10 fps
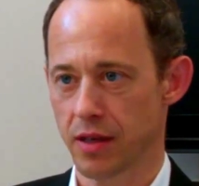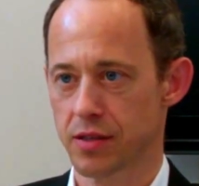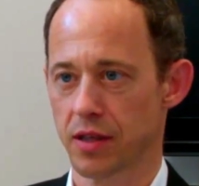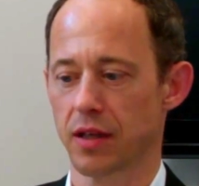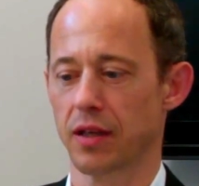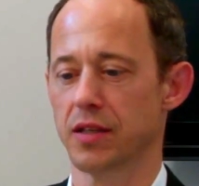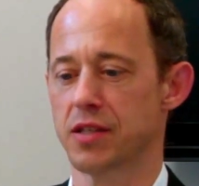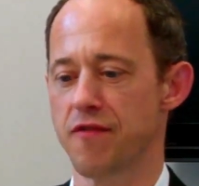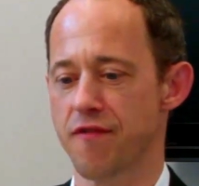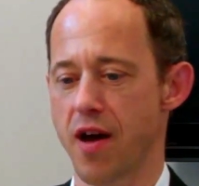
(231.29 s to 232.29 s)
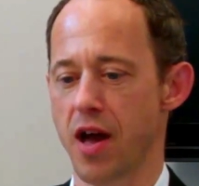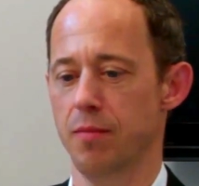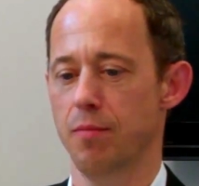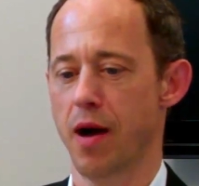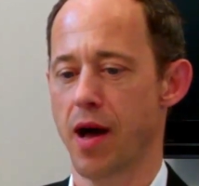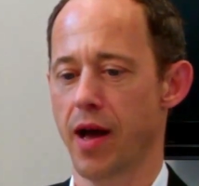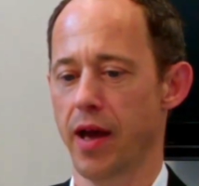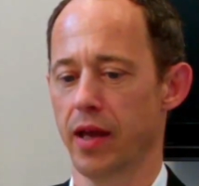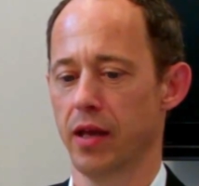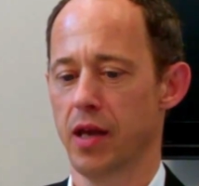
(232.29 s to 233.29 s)
It's defined
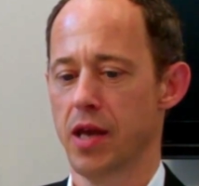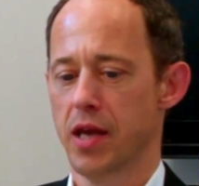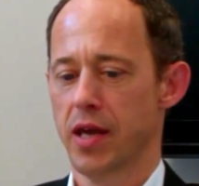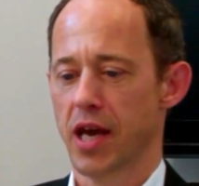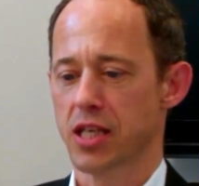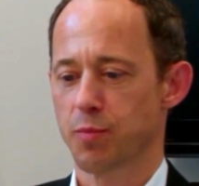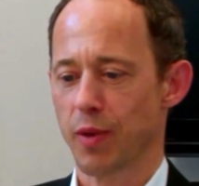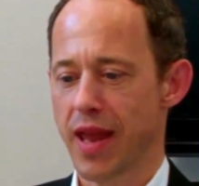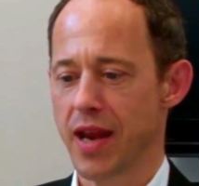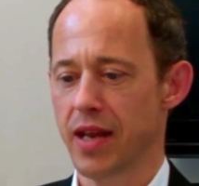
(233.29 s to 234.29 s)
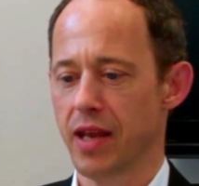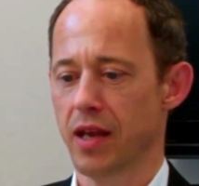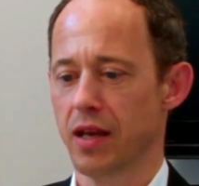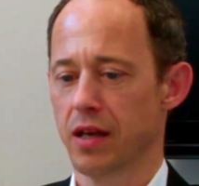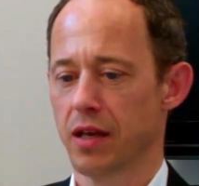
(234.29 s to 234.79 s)
by explaining